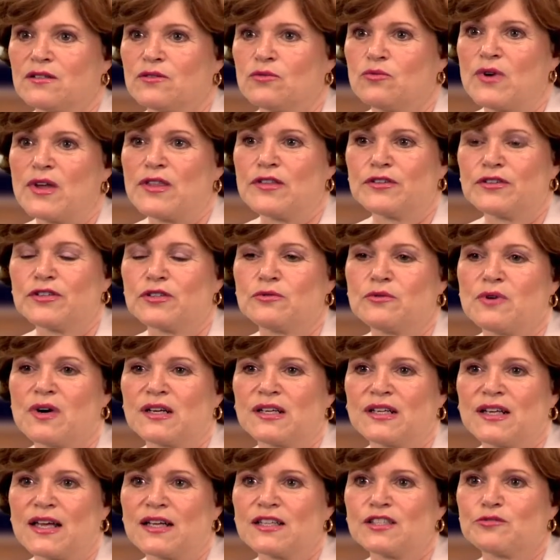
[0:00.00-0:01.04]
whether you
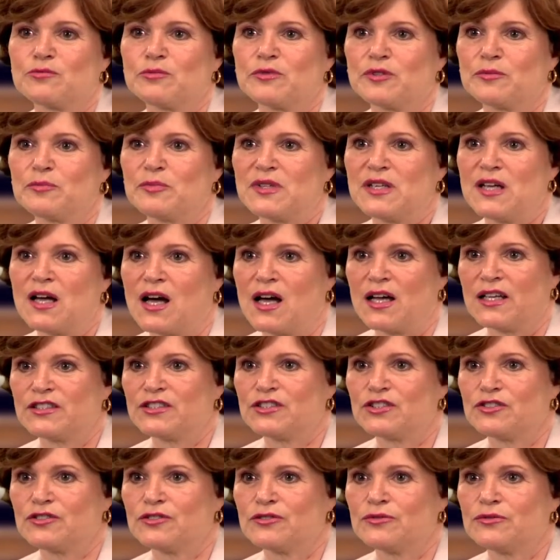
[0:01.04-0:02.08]
want an expert behind
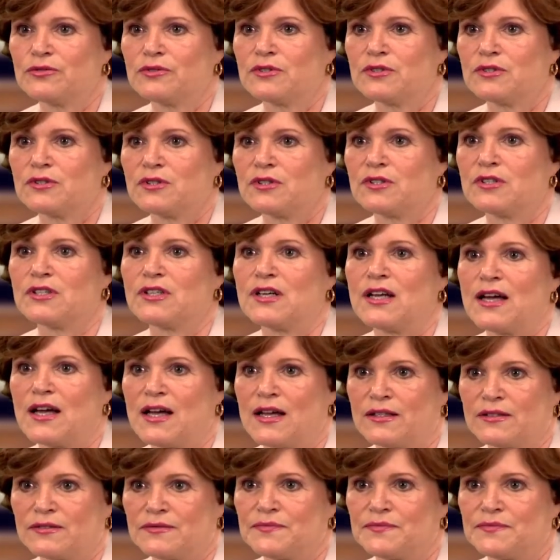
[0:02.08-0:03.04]
you or not.